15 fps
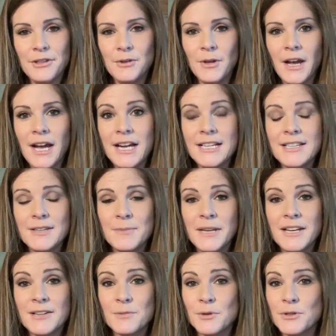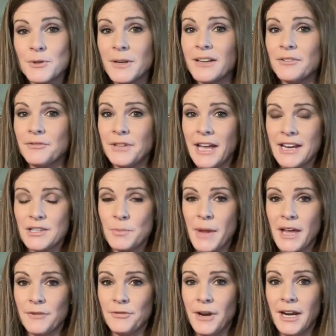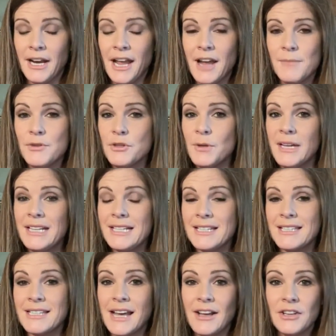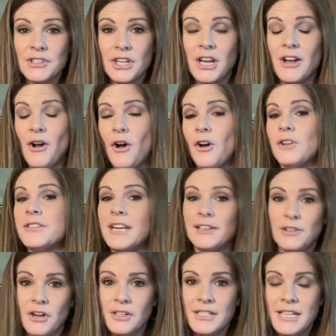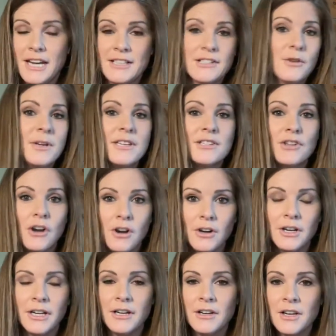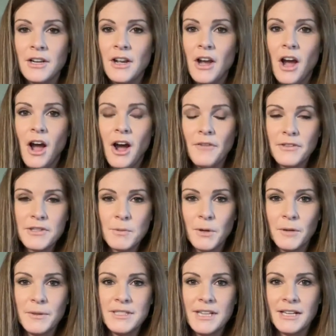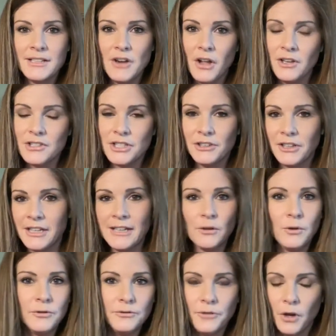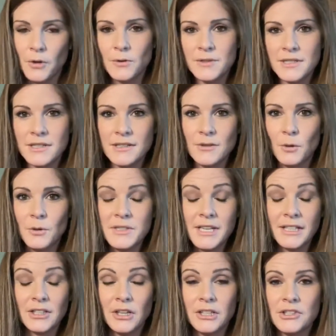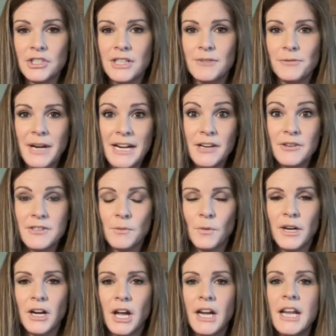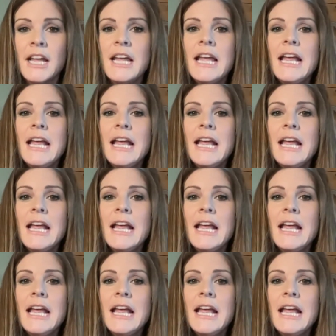with you guys is because we're doing a flashback Friday. I'm doing nostalgia all day long today. So I started off this morning with technology, looking at old phones and old technology and radios and whatnot.